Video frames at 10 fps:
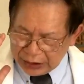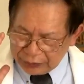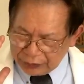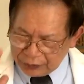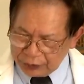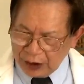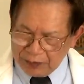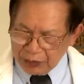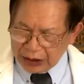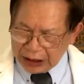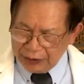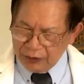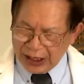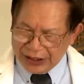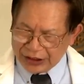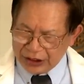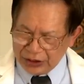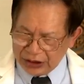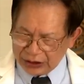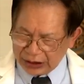the, from
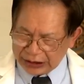convention,